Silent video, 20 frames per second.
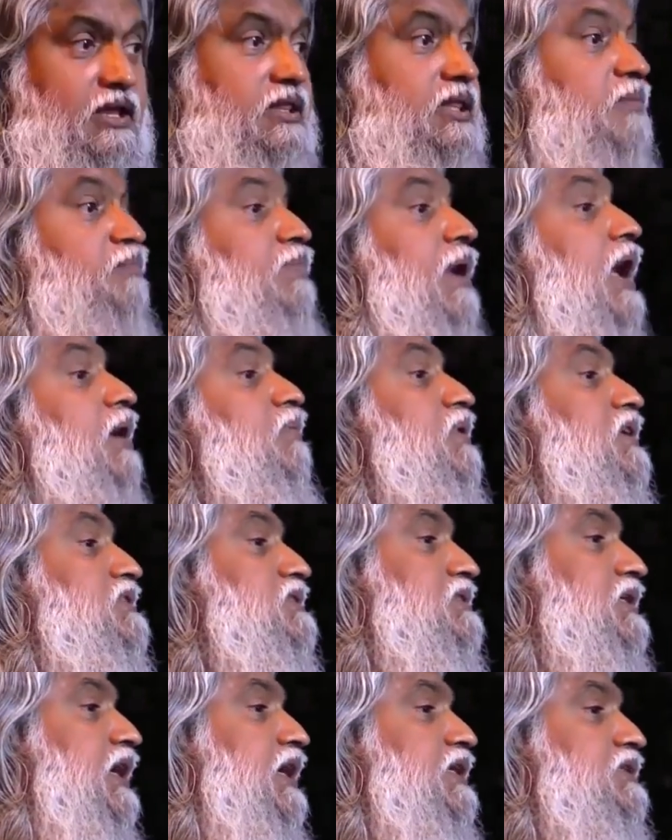the Bible
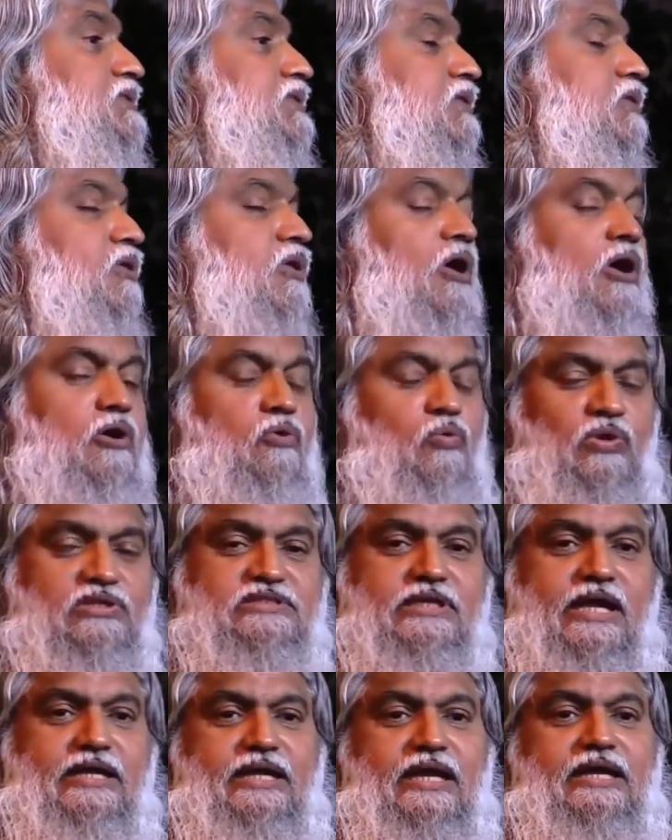says God was
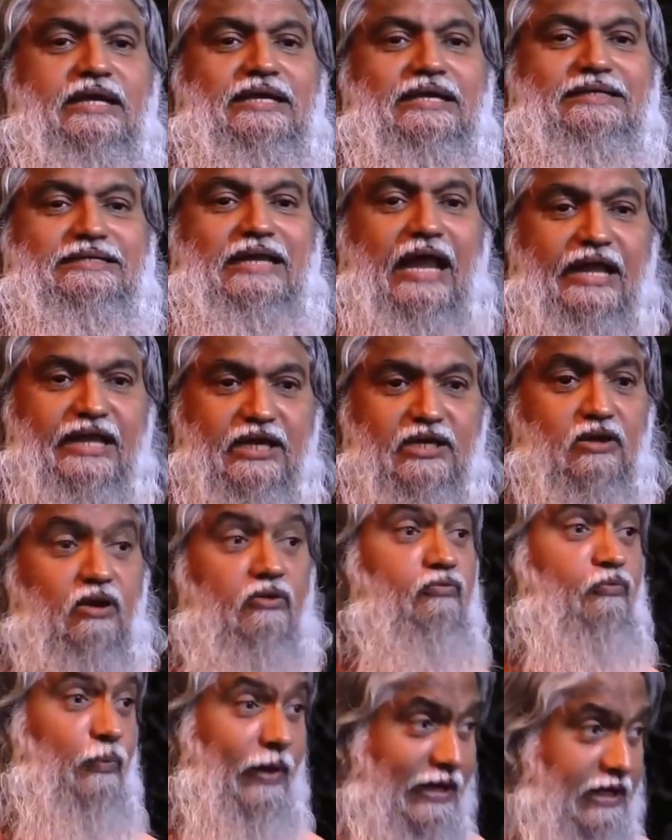getting tired
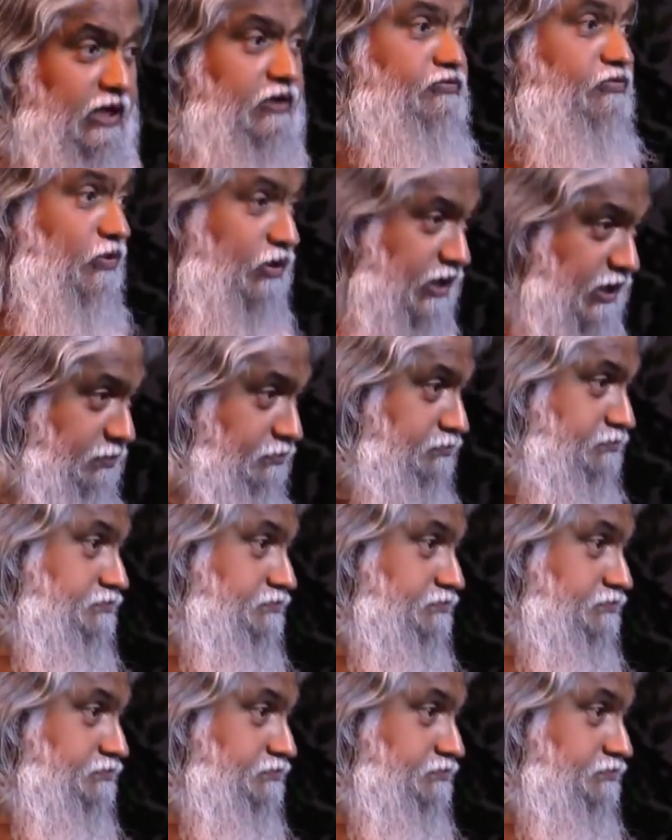of waiting for him.